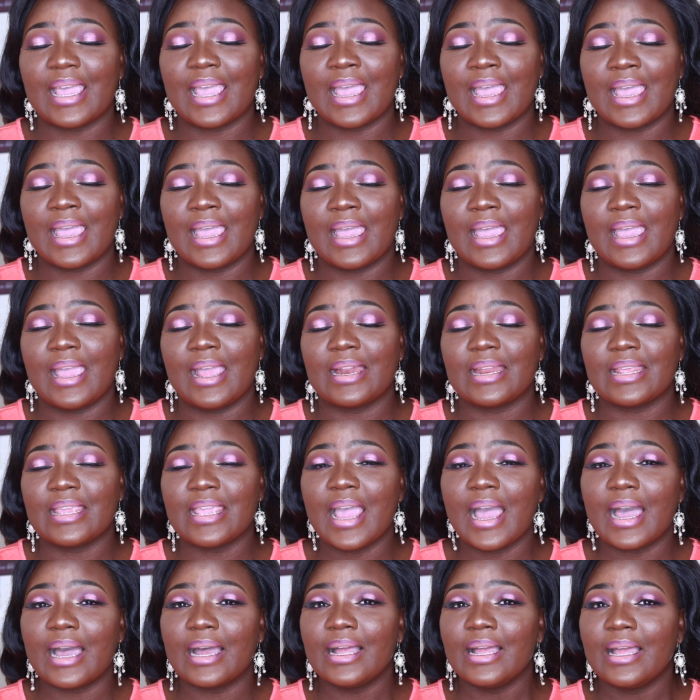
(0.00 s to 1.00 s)
And
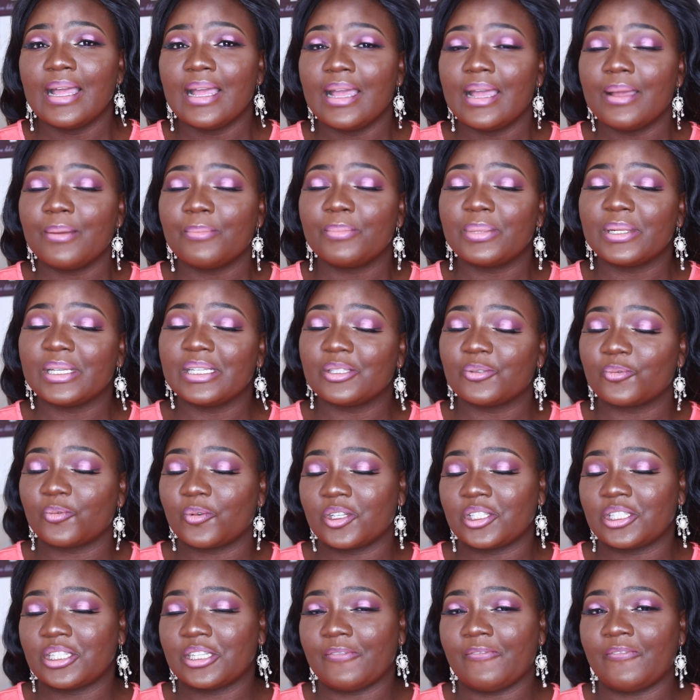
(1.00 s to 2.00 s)
yeah, please
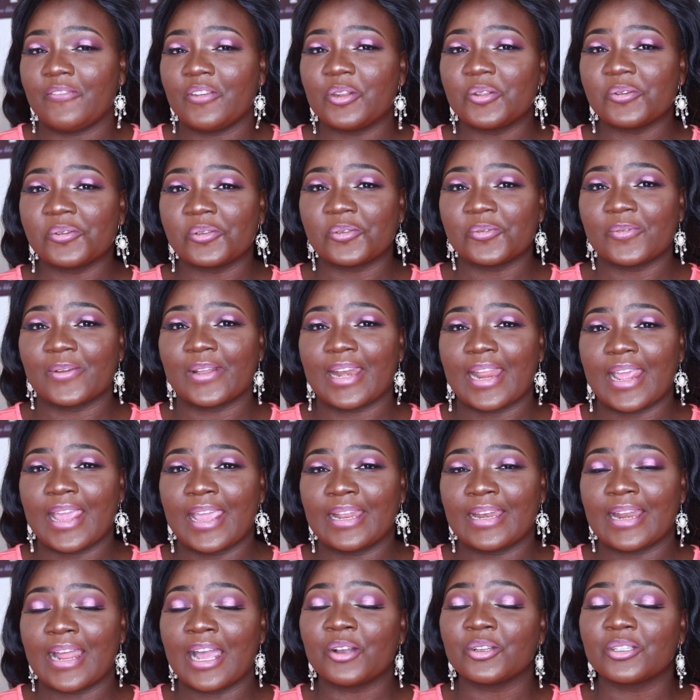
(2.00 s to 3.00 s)
watch the video to an
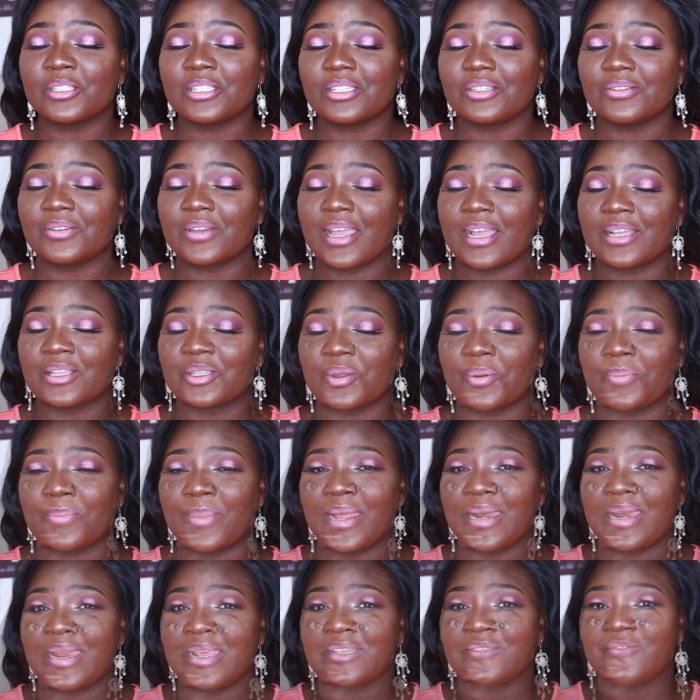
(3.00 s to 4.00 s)
end. I'll see you guys on
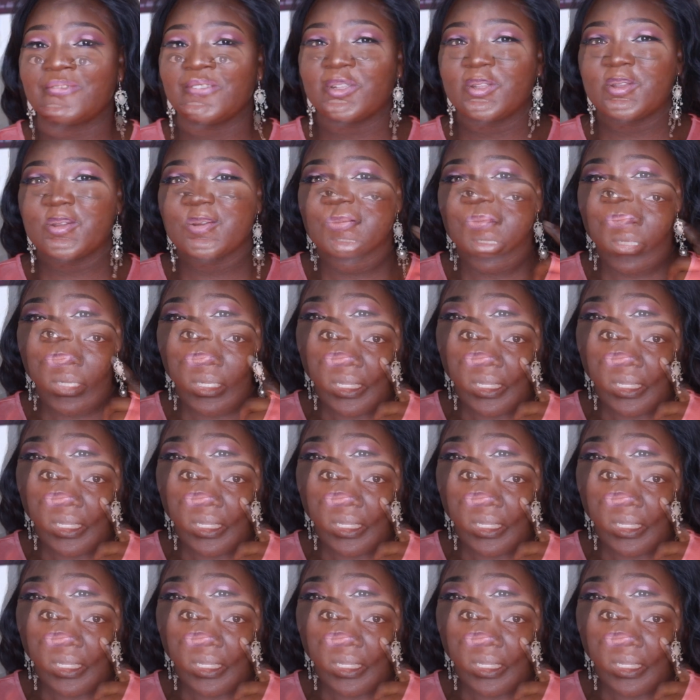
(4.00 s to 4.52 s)
my next video.